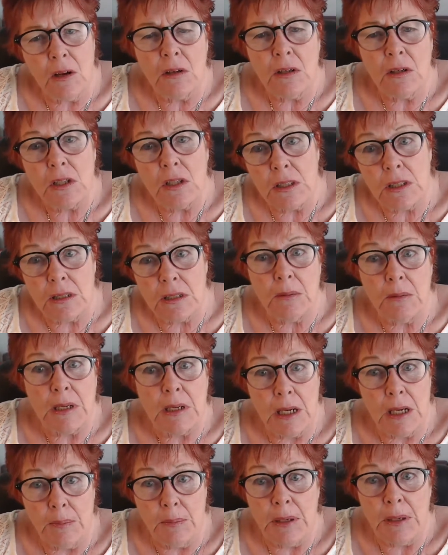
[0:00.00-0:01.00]
just a
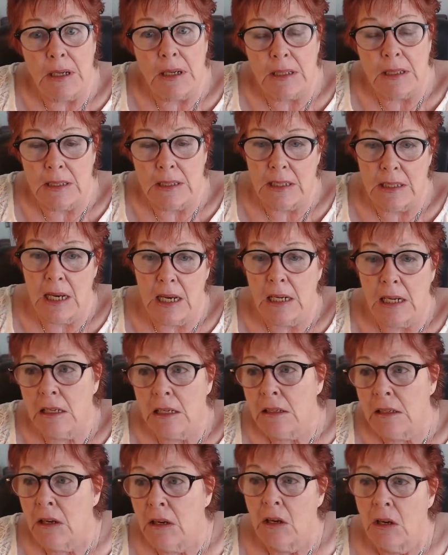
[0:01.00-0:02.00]
little bit
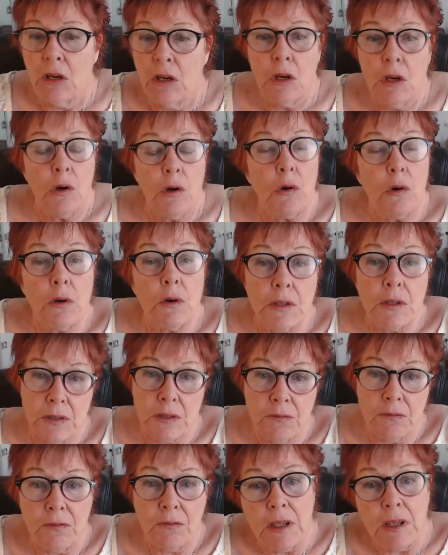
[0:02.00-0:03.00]
unsettled, or as
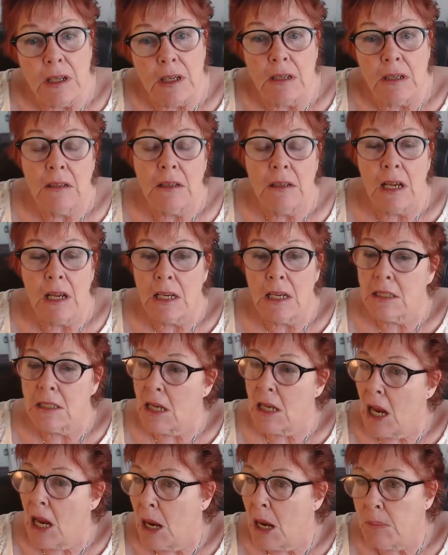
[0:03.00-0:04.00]
severe as
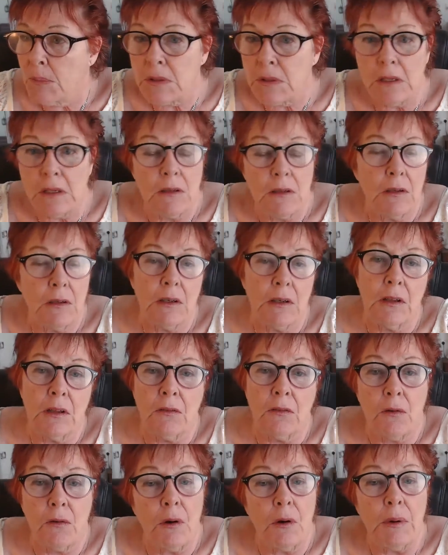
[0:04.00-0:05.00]
absolutely
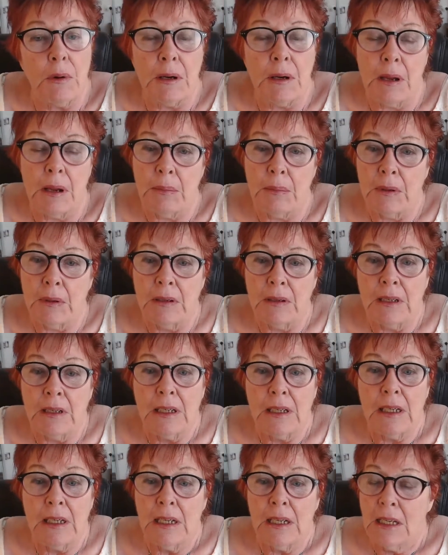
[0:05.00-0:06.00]
throwing up,
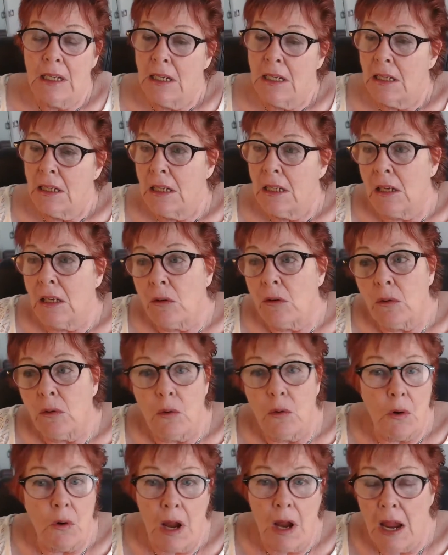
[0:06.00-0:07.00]

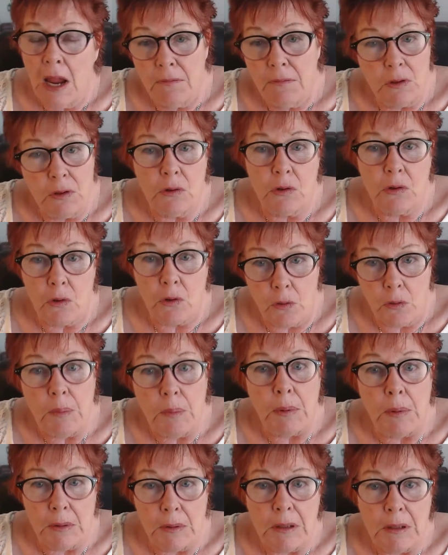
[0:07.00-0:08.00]
or have you
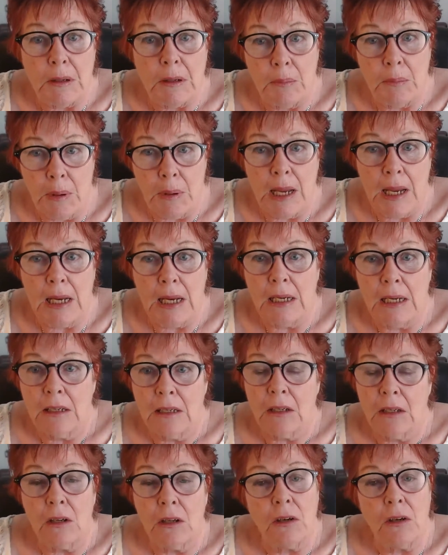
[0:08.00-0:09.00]
crippled in pain.
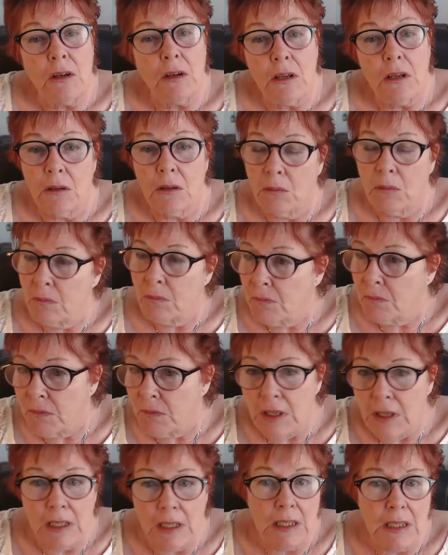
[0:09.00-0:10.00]

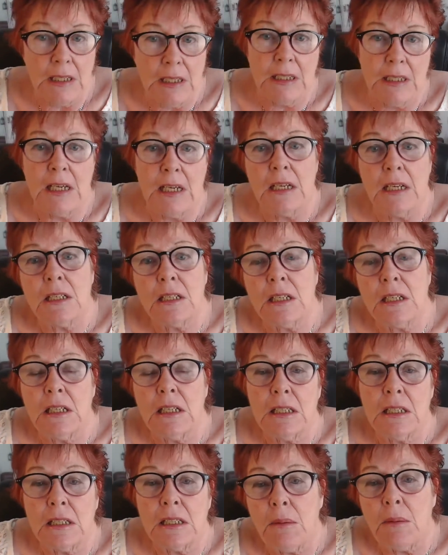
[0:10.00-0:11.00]
Feeling center
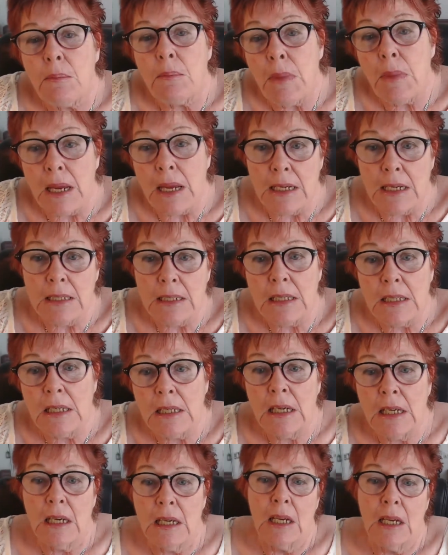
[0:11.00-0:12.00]
is amazing,
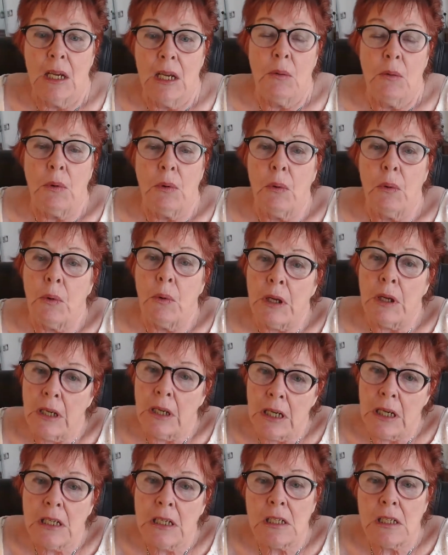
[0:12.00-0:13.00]
but we
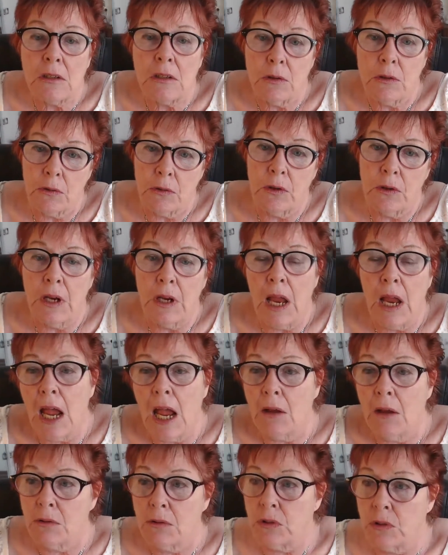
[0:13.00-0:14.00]
need to learn
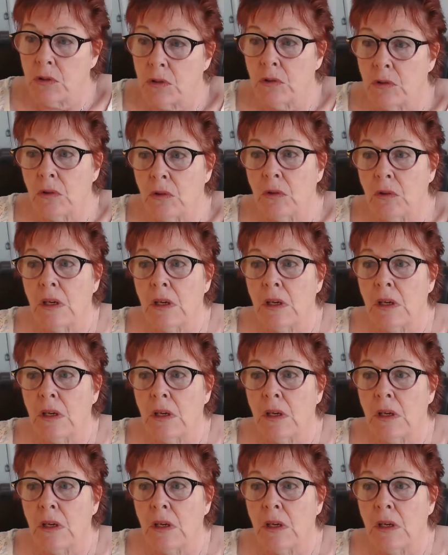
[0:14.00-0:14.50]
how to